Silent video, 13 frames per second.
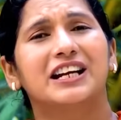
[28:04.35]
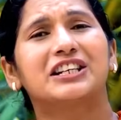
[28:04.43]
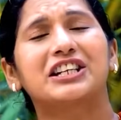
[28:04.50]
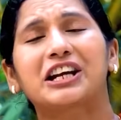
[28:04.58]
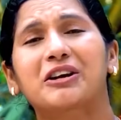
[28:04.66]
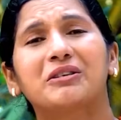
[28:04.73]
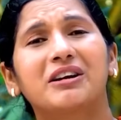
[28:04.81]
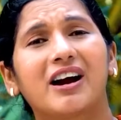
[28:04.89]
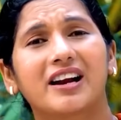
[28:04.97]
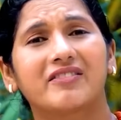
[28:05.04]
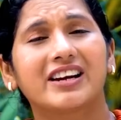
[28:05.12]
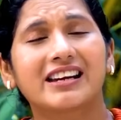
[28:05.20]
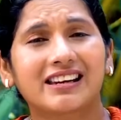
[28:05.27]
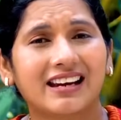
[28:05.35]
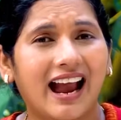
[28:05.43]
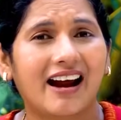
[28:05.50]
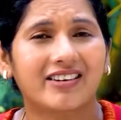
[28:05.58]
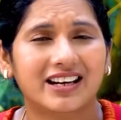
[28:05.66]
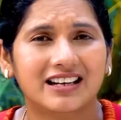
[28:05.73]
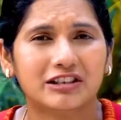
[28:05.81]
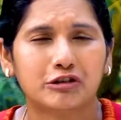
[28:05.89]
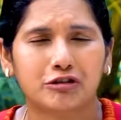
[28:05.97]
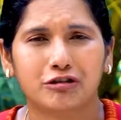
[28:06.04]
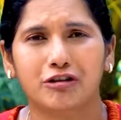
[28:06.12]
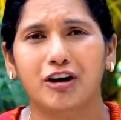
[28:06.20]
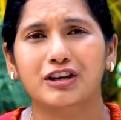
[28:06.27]
She could not even carry his
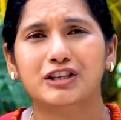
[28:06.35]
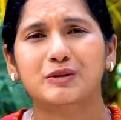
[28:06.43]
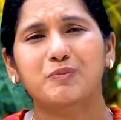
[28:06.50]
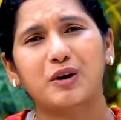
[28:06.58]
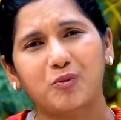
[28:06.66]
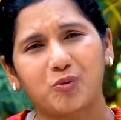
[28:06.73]
cross. But